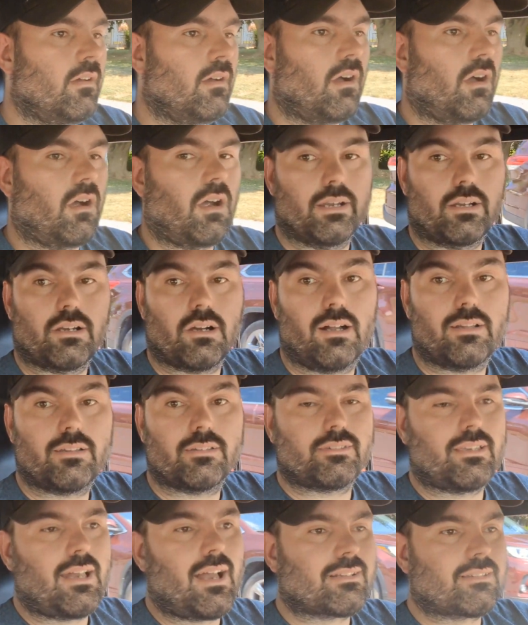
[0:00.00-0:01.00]
All right,
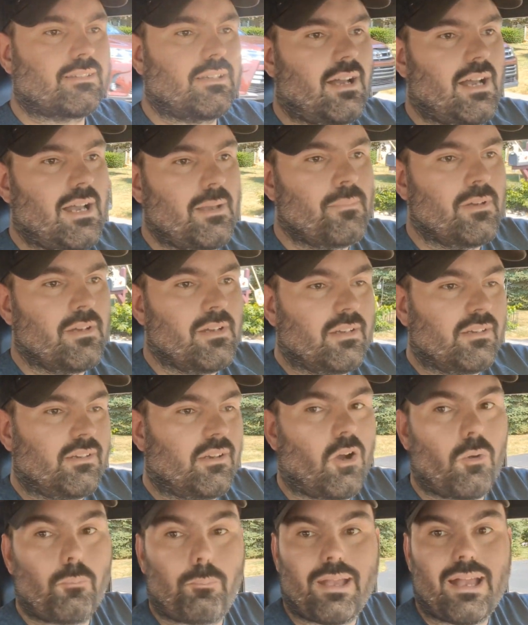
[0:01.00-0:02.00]
cul-de-sac time.
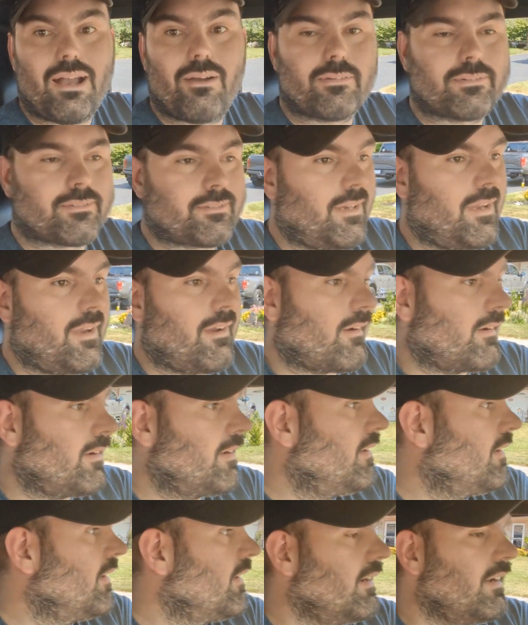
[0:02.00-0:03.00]
No power
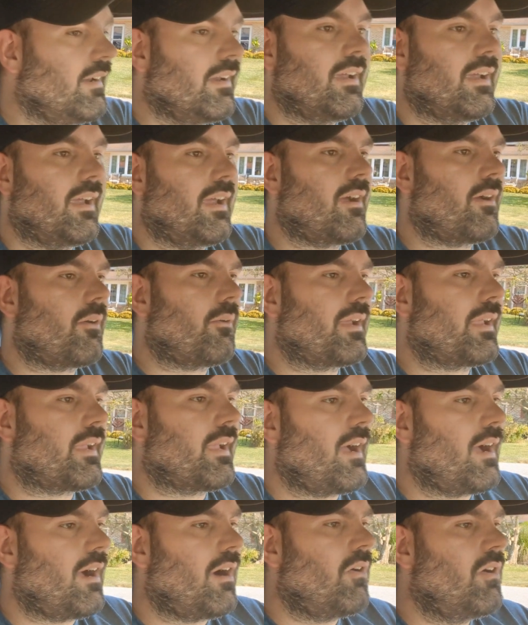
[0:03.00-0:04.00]
steering. Here we
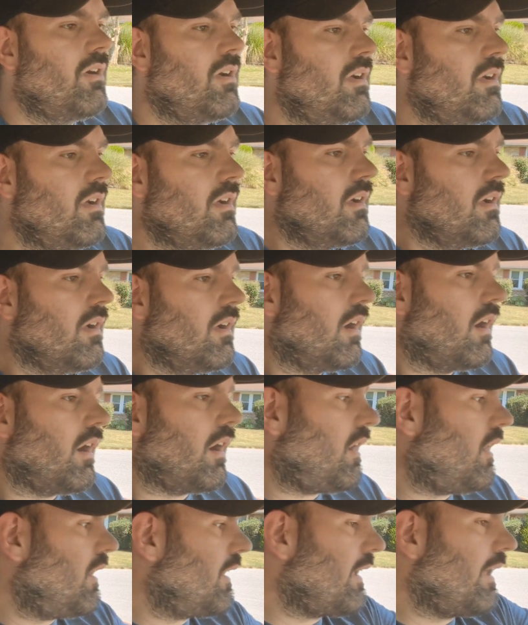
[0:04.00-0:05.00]
go.
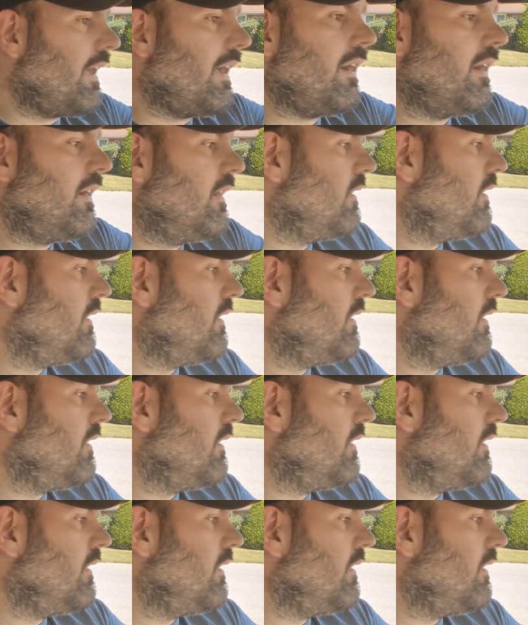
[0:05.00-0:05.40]
Oh yeah.